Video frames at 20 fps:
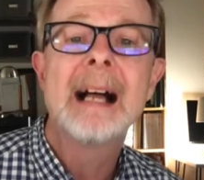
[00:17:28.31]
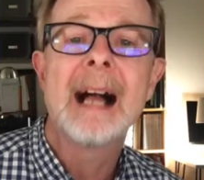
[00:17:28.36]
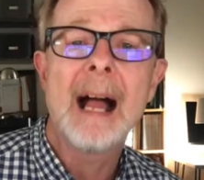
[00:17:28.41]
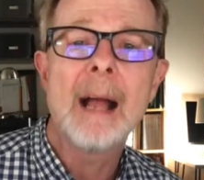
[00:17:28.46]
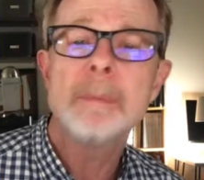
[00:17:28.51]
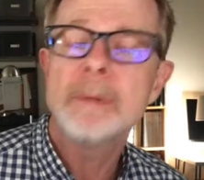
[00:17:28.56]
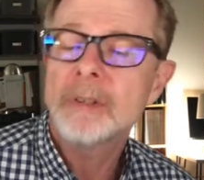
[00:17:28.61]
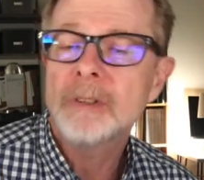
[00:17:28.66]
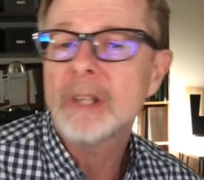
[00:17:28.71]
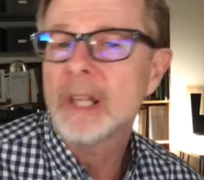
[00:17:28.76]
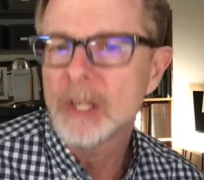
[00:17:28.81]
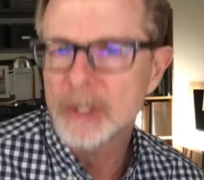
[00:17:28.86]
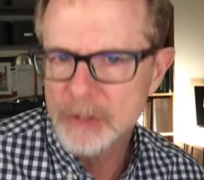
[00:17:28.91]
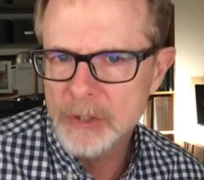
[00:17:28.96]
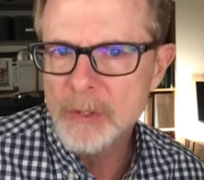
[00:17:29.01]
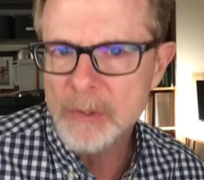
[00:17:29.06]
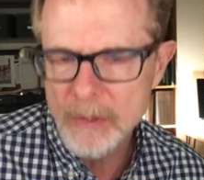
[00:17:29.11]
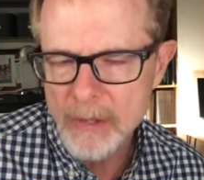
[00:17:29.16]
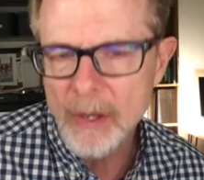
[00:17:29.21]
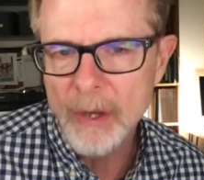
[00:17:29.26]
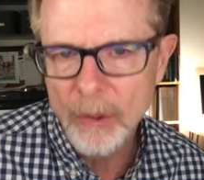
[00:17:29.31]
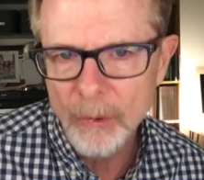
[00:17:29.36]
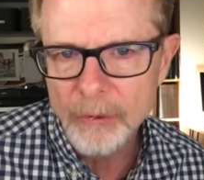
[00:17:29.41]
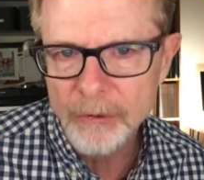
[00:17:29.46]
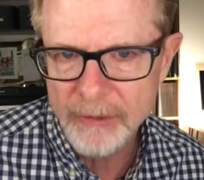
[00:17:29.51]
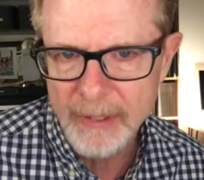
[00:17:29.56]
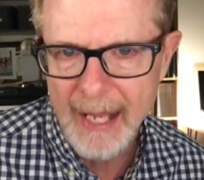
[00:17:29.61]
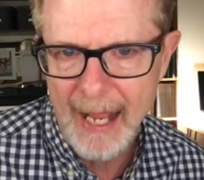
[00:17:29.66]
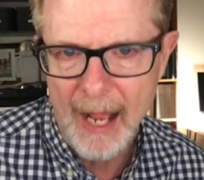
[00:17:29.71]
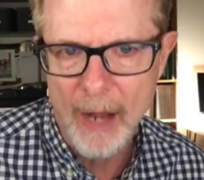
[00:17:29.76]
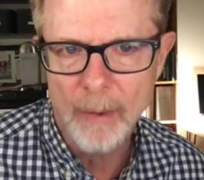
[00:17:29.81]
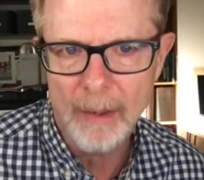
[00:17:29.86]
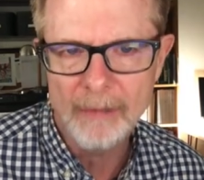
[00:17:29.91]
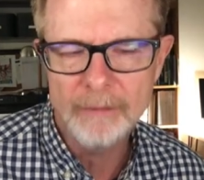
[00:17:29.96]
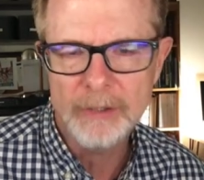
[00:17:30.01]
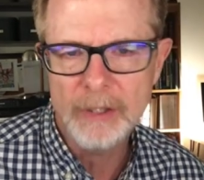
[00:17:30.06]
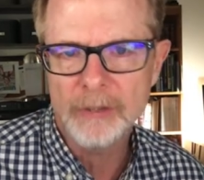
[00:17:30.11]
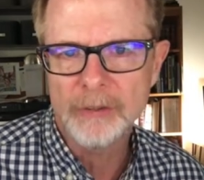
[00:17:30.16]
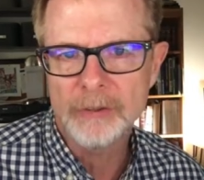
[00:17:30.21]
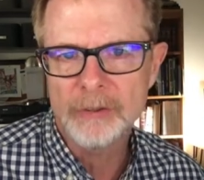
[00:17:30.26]
I'm just going to do those now.
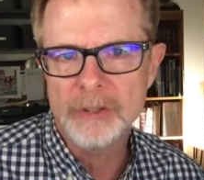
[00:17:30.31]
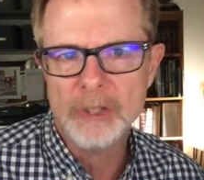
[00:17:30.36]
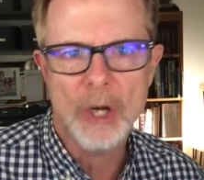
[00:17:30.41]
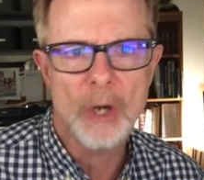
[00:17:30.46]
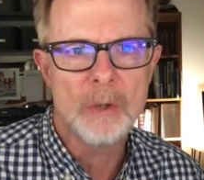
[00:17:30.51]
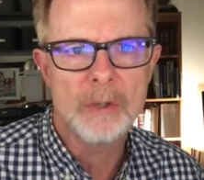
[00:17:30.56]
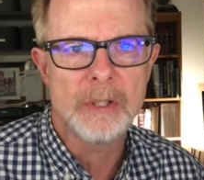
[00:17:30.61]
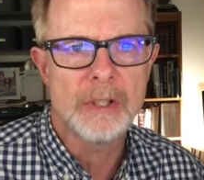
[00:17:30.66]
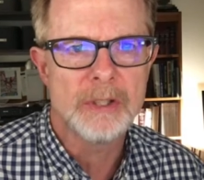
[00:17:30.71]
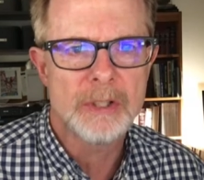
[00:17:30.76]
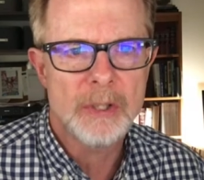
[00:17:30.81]
I've just chosen.